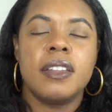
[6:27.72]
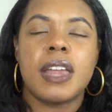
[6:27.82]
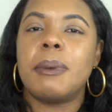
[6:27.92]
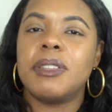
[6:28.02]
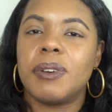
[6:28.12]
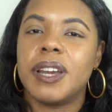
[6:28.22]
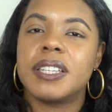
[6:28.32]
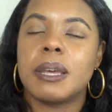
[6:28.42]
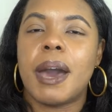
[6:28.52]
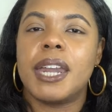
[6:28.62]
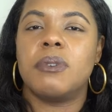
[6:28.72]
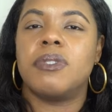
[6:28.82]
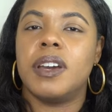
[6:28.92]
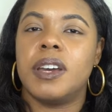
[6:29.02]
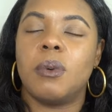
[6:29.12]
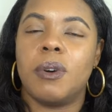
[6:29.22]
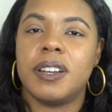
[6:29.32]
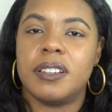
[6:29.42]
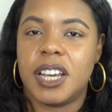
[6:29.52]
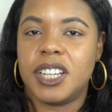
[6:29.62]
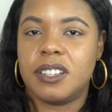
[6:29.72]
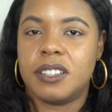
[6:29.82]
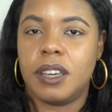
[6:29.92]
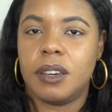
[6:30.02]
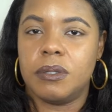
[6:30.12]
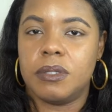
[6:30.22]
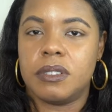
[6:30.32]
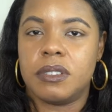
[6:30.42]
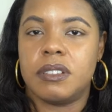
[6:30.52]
Number three is somebody with good organization skills.